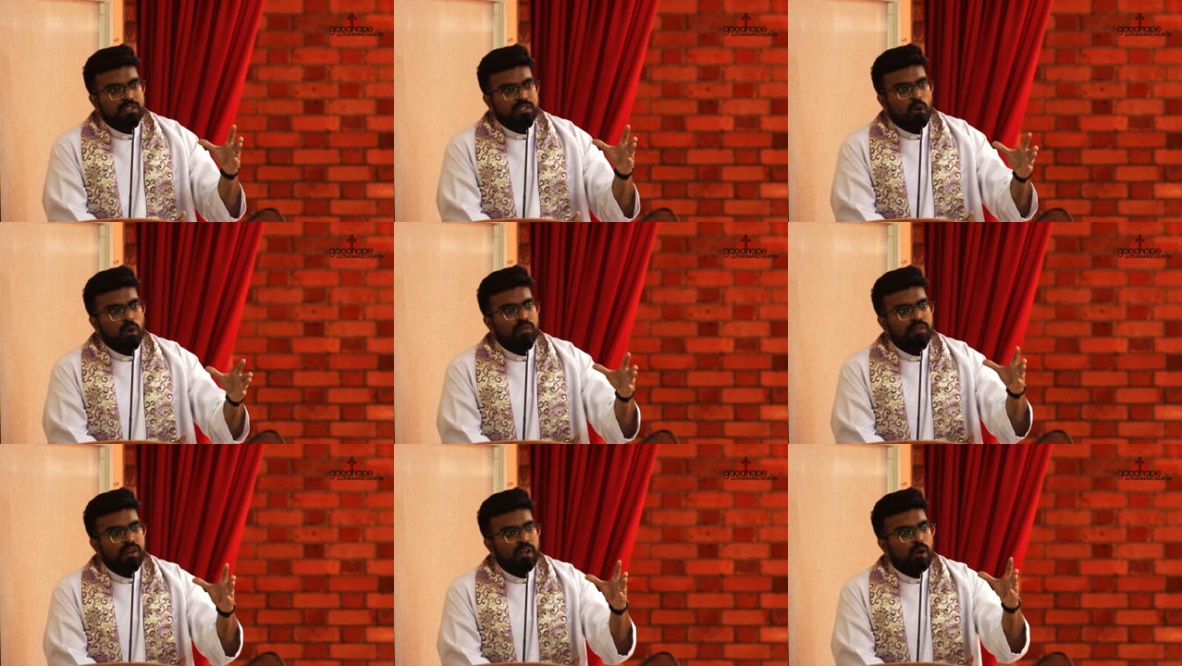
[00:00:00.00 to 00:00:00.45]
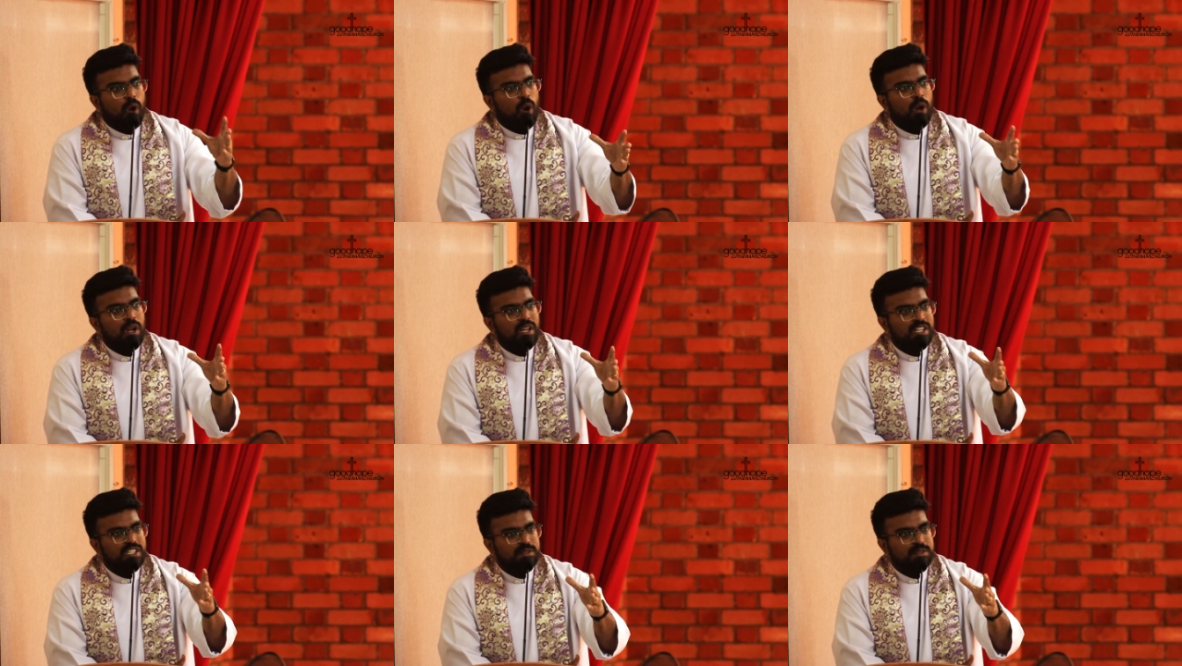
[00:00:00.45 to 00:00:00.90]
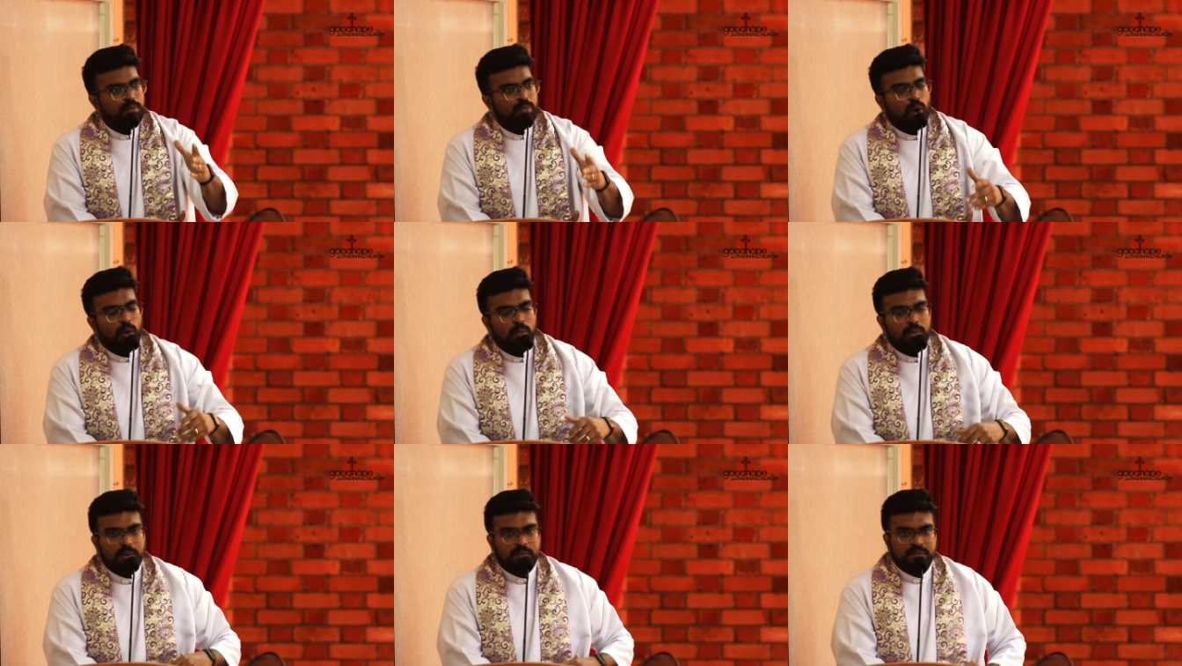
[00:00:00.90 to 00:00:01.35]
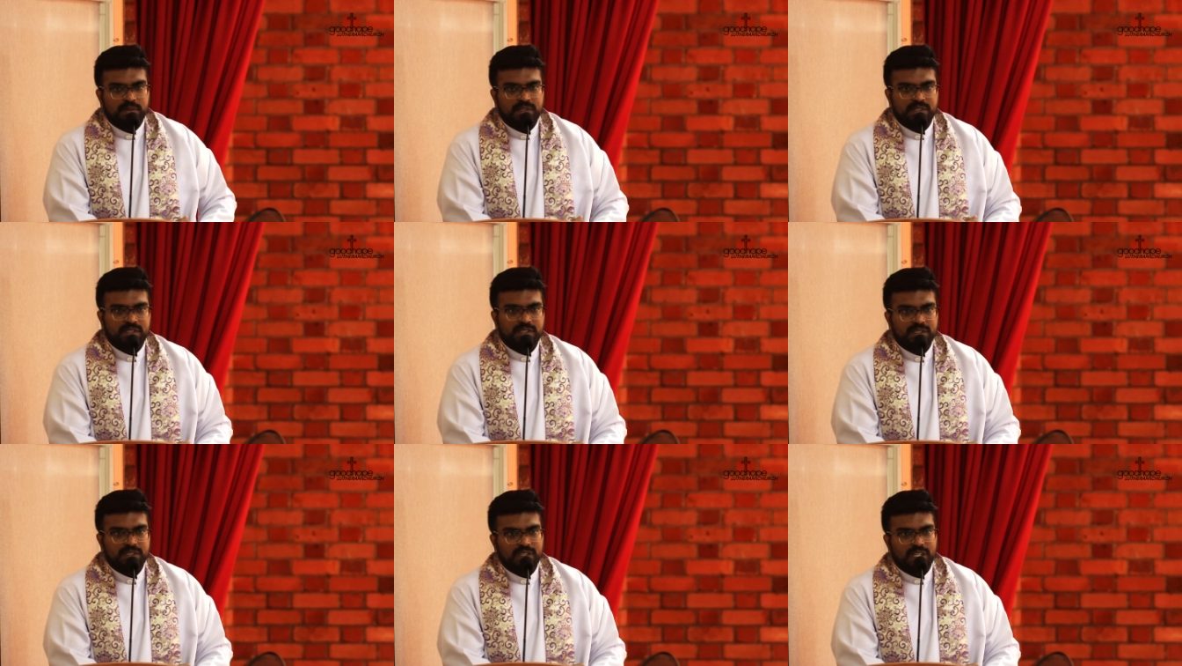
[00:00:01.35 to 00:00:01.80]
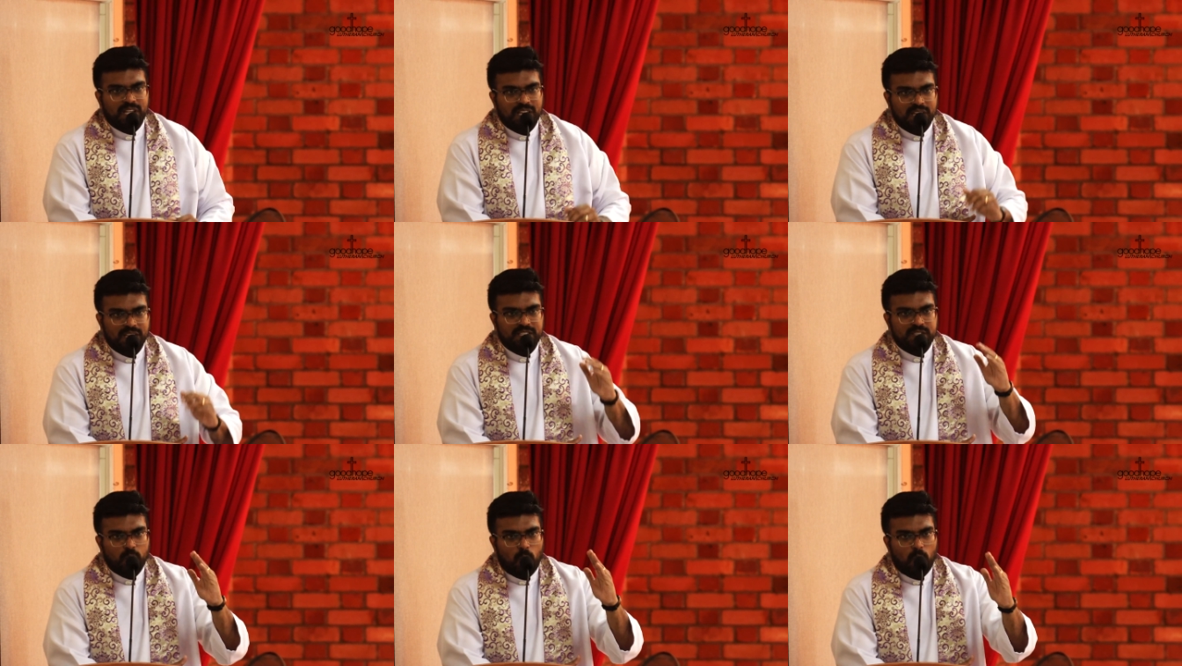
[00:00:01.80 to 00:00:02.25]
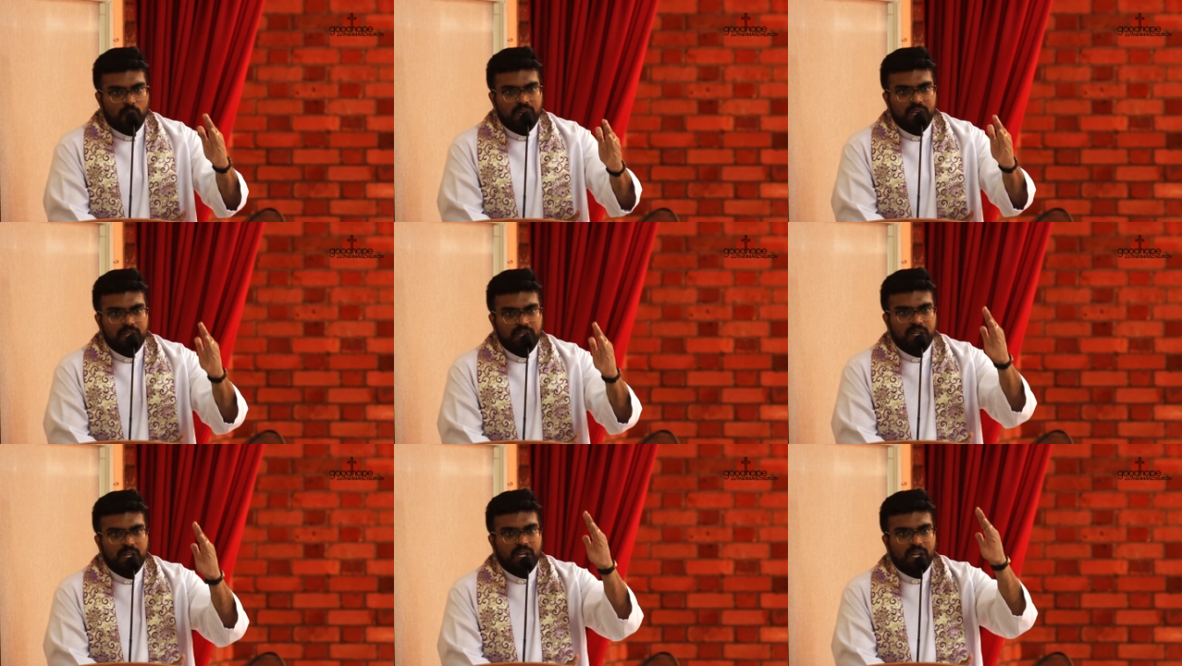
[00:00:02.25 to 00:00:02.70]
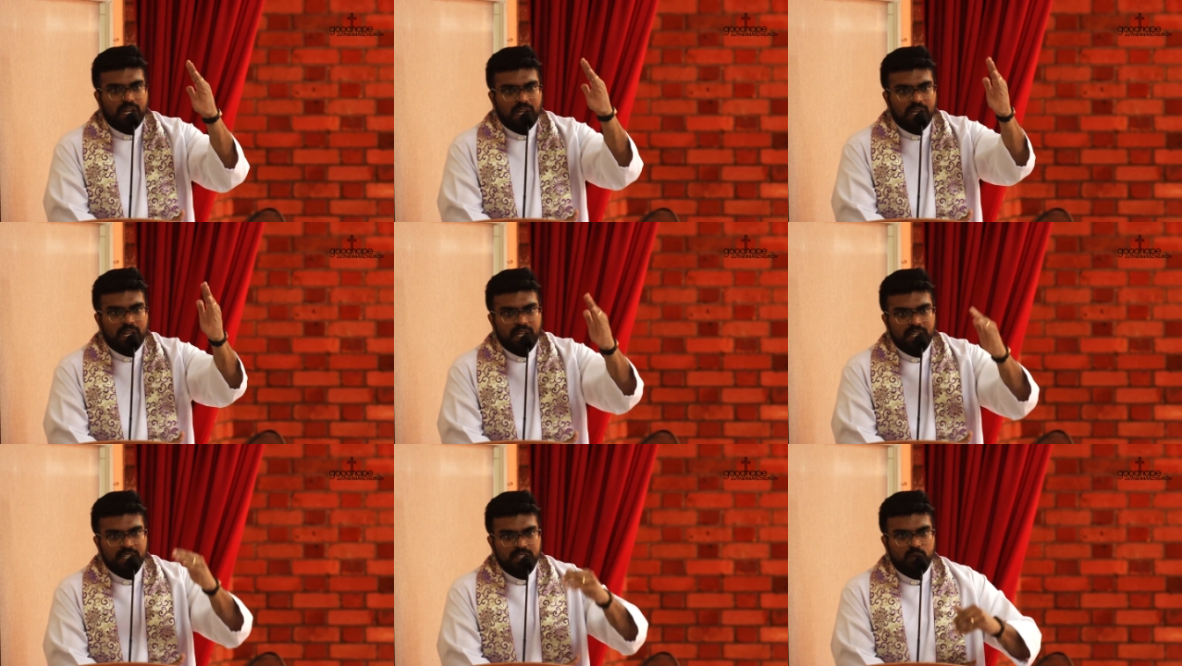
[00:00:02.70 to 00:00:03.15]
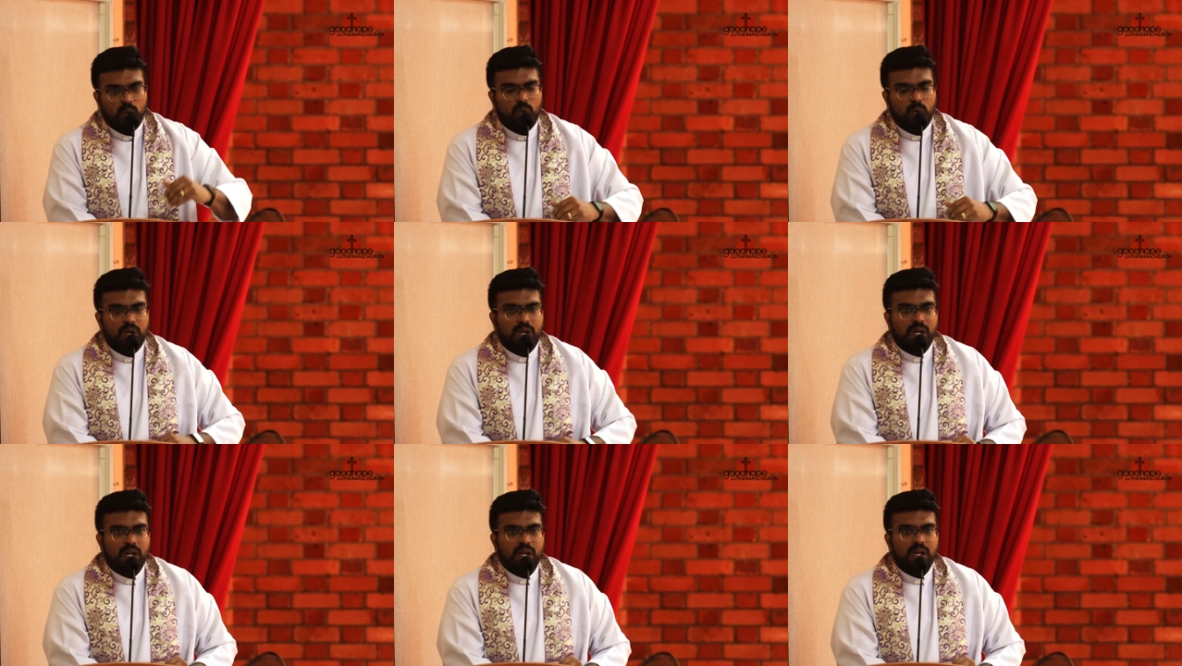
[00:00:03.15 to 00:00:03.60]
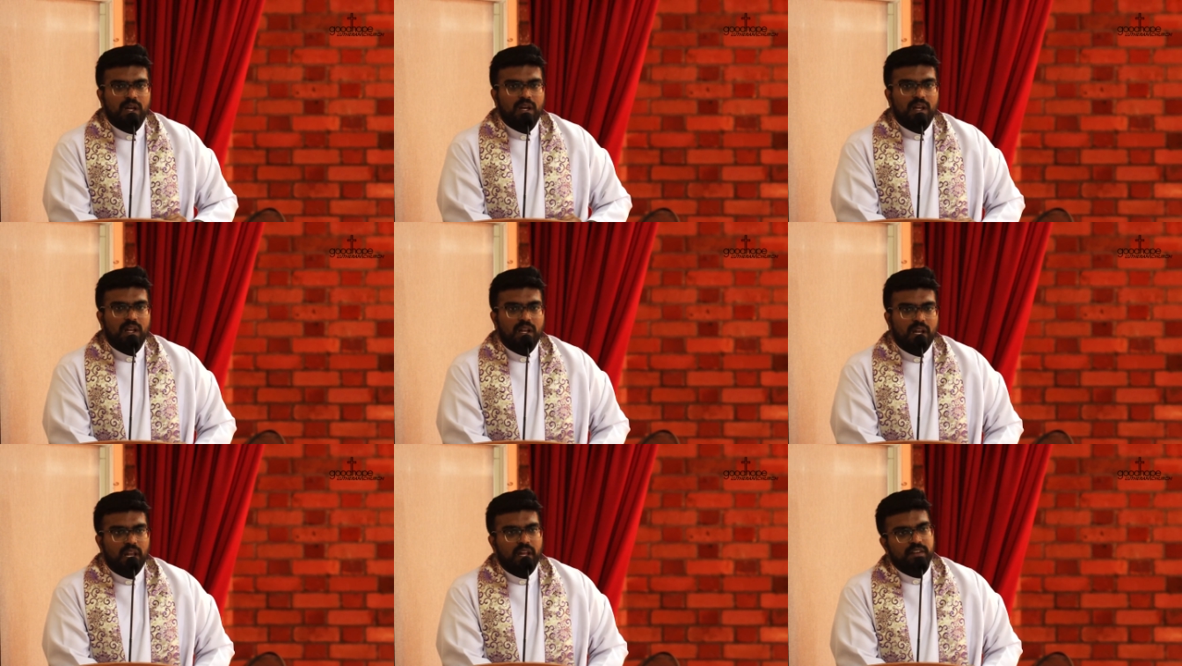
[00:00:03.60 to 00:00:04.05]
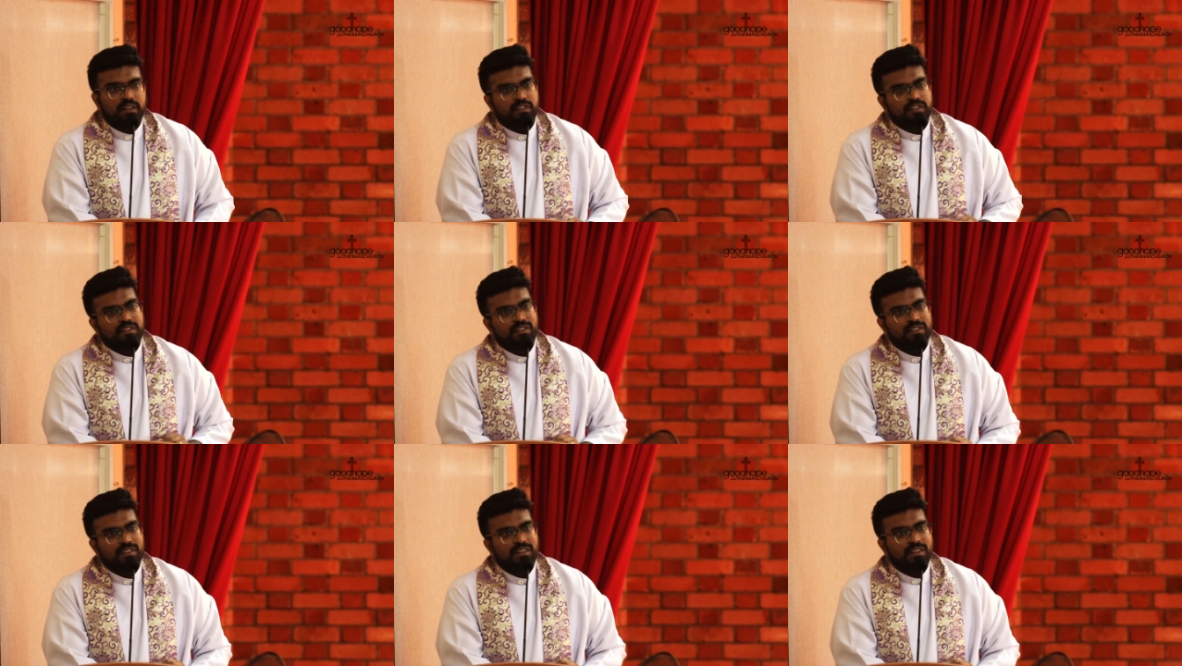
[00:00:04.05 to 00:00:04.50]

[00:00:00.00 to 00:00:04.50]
solving all his problems. He saw it in his own life.